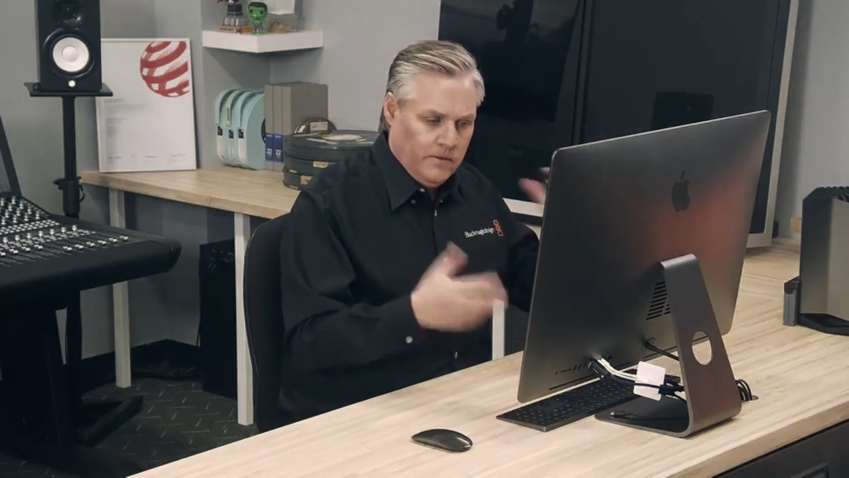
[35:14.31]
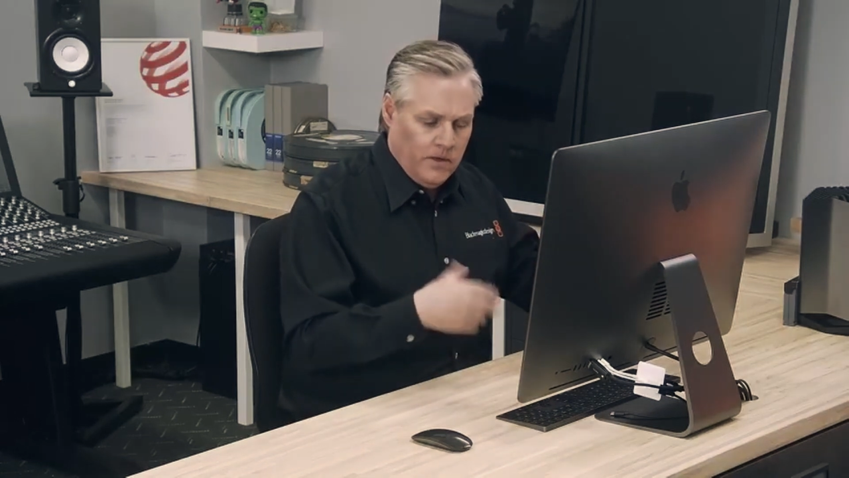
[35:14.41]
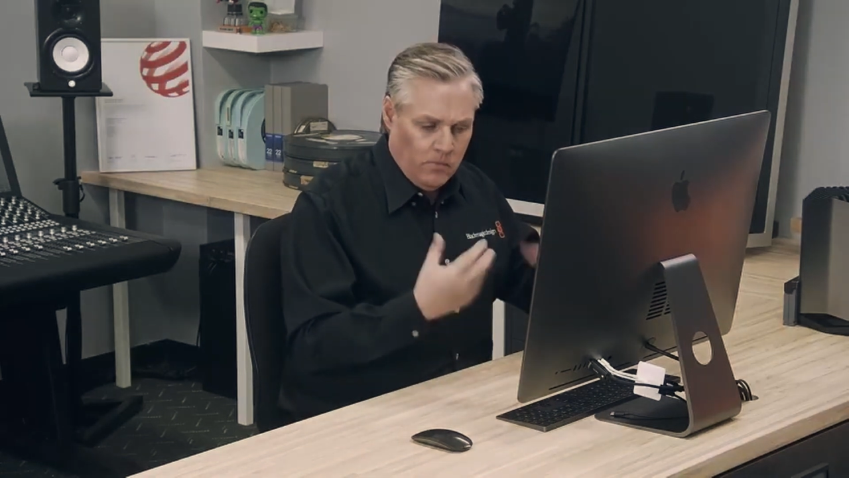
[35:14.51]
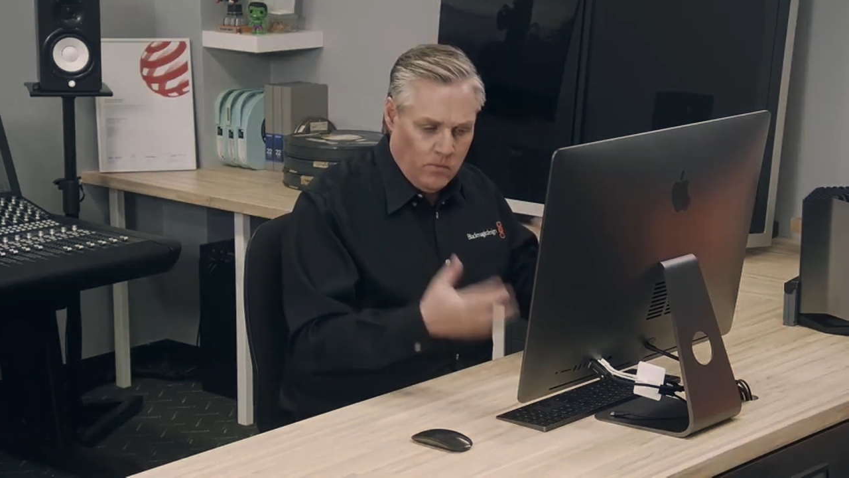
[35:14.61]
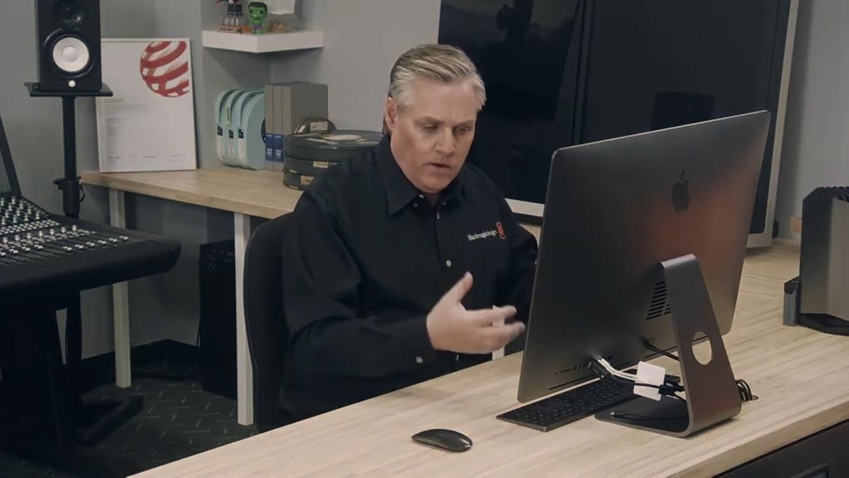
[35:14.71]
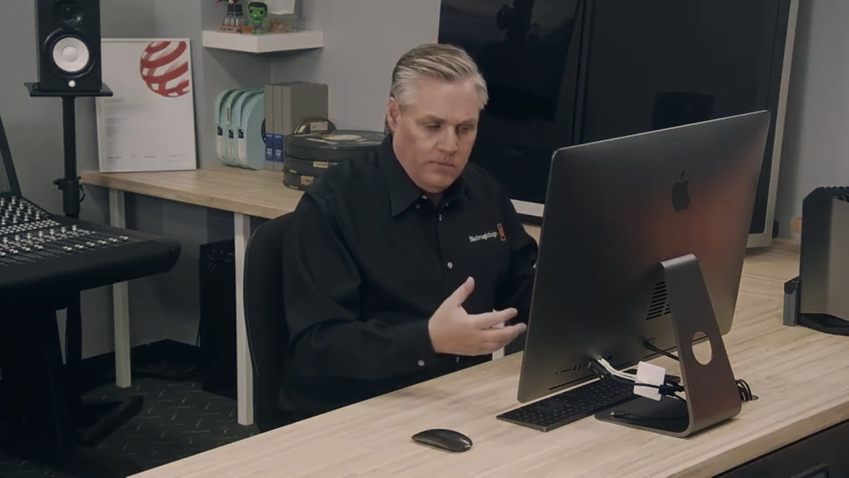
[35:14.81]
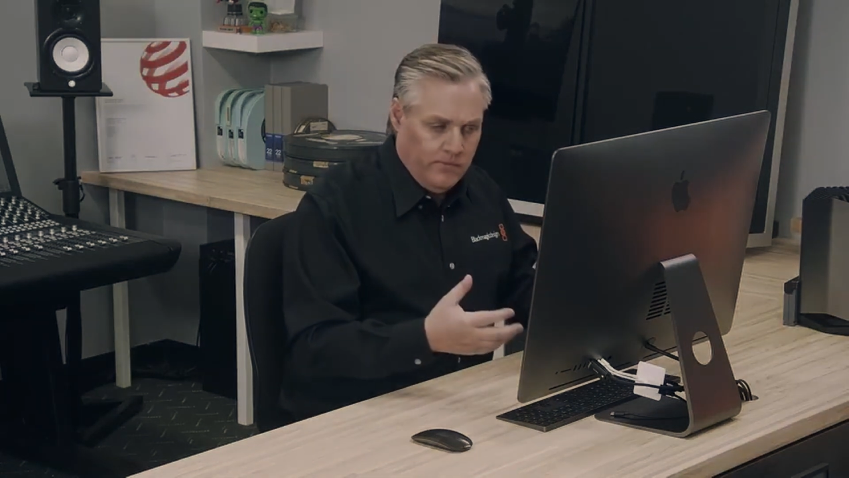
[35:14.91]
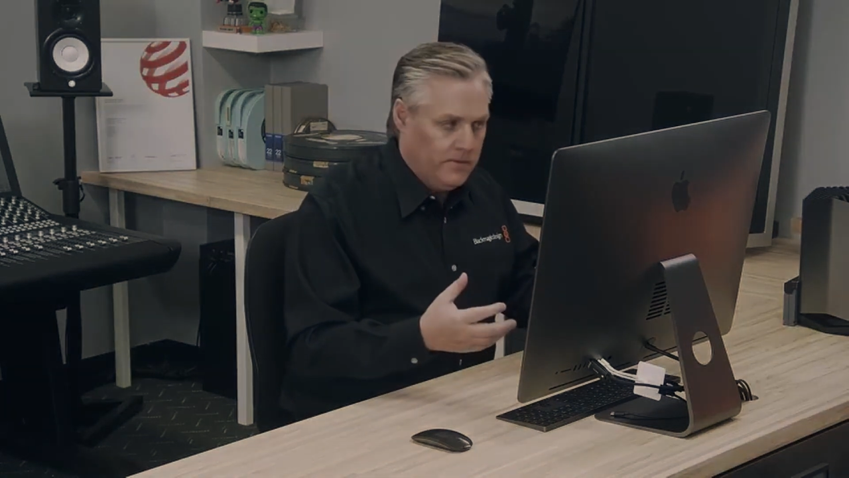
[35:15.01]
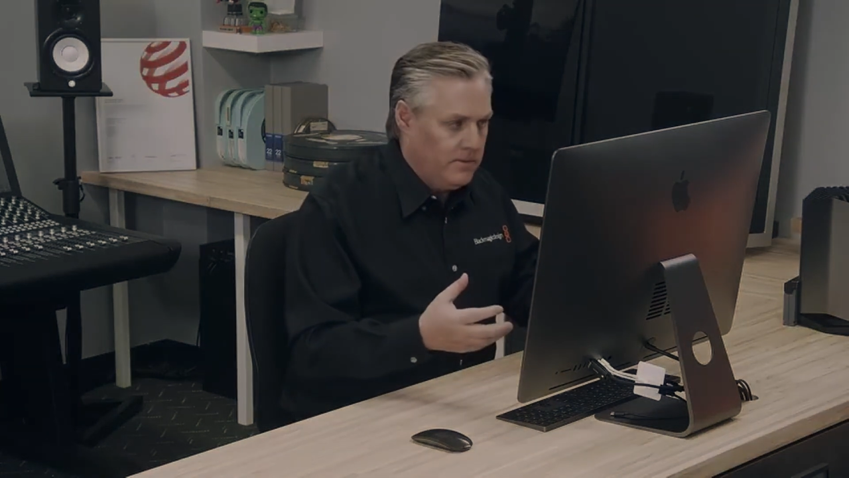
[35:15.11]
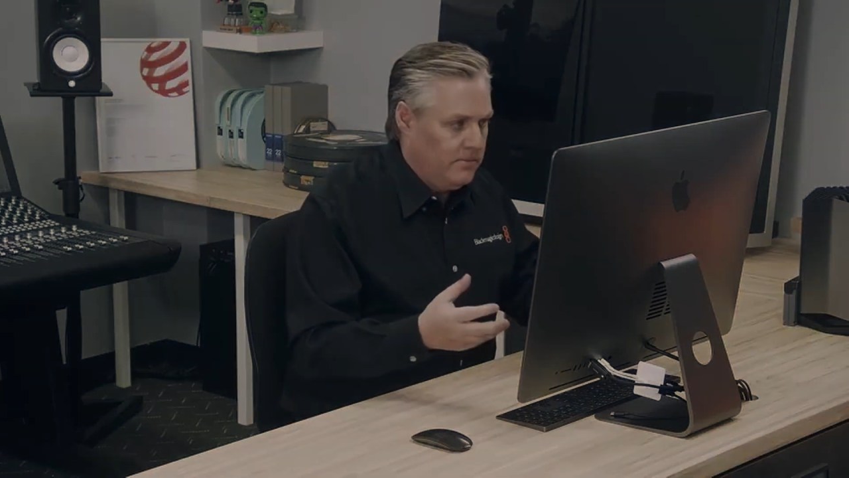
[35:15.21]
kind of why
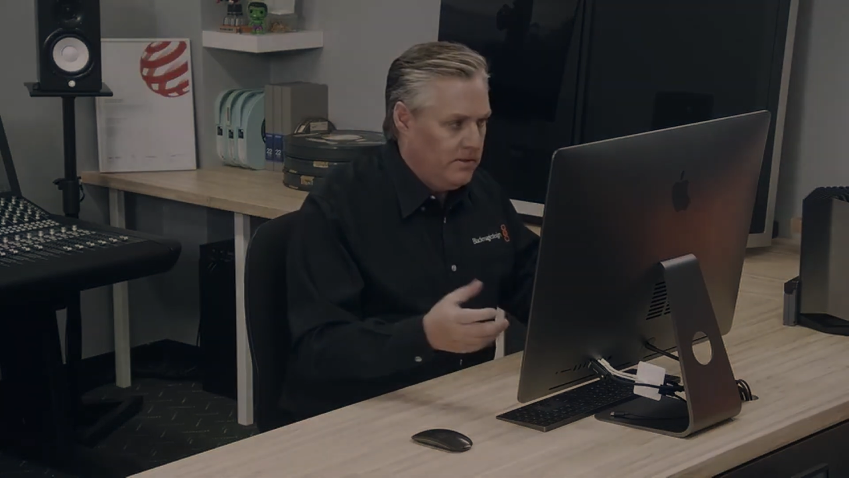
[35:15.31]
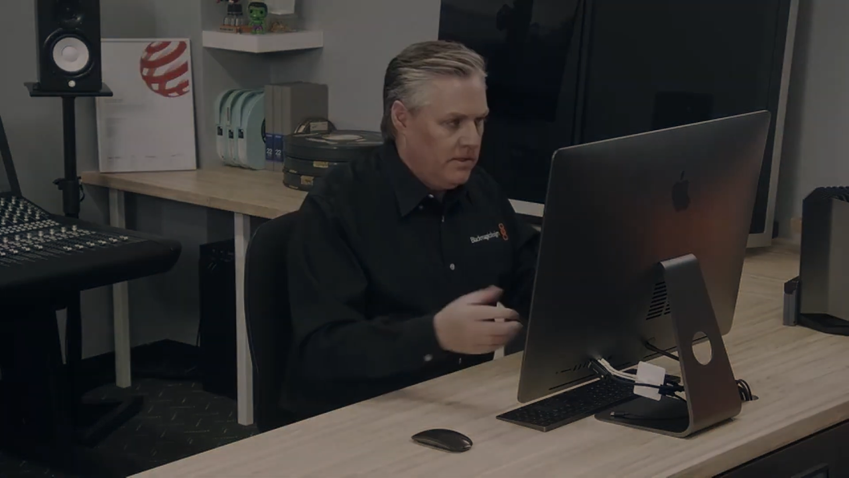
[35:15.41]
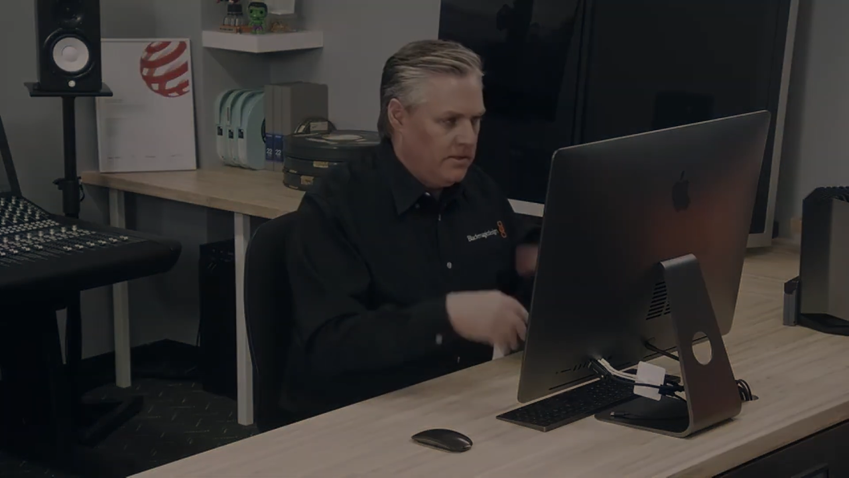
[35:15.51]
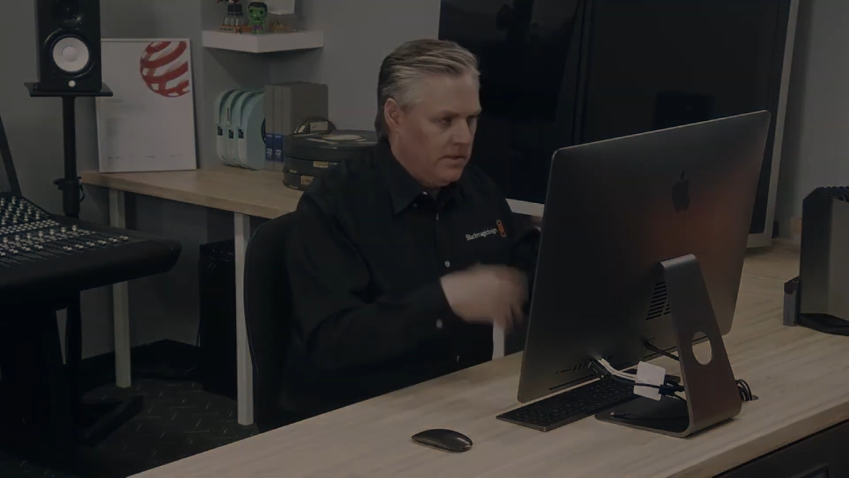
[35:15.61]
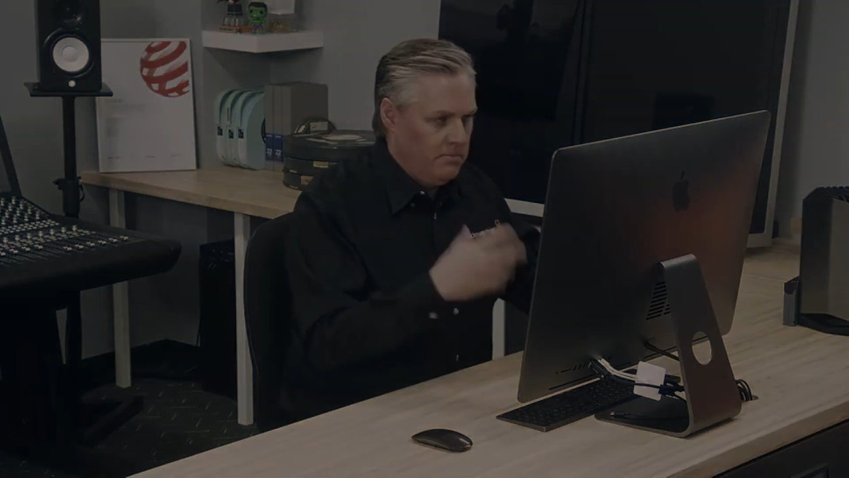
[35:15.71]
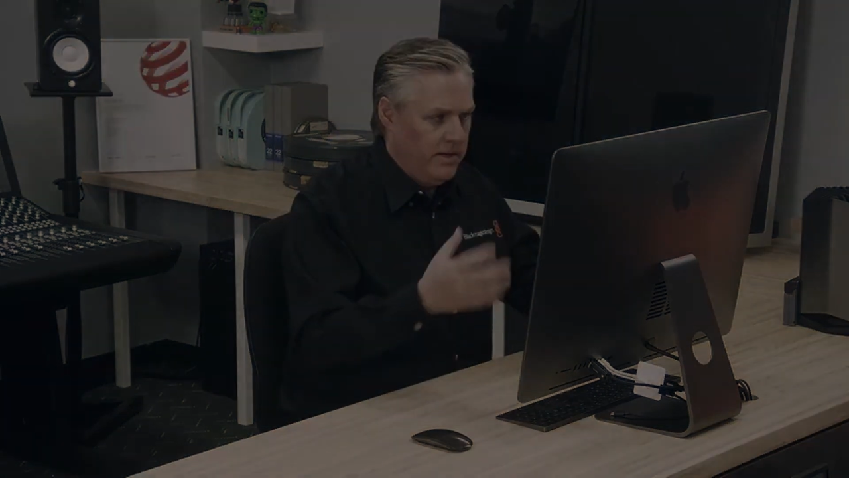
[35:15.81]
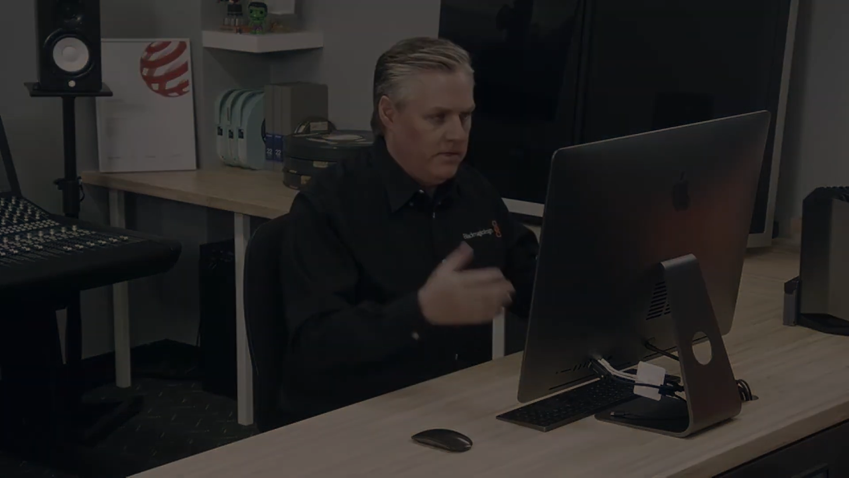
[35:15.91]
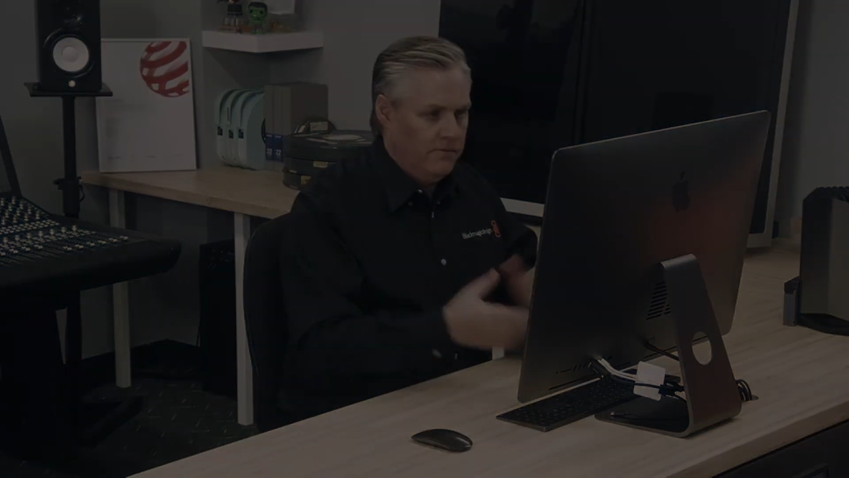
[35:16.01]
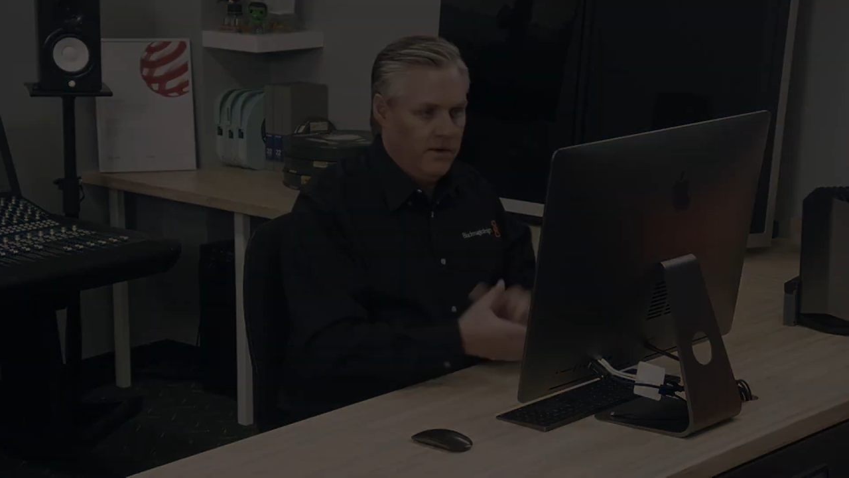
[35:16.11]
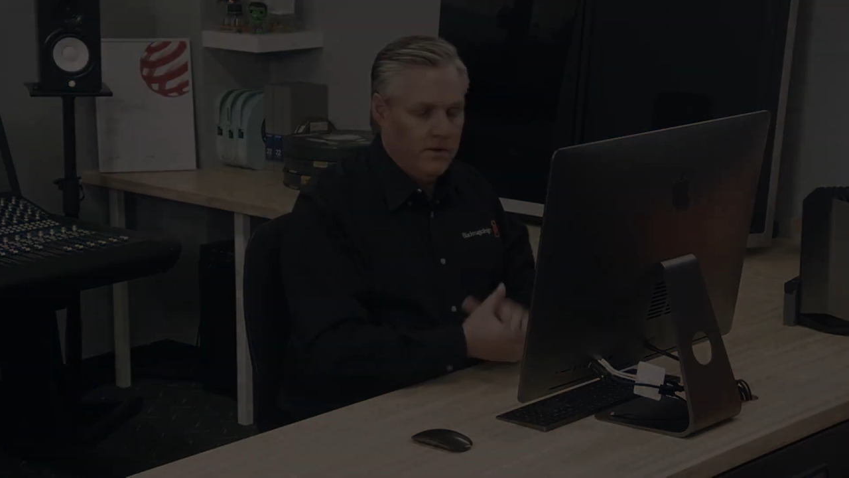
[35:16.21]
we've done some of these things and the major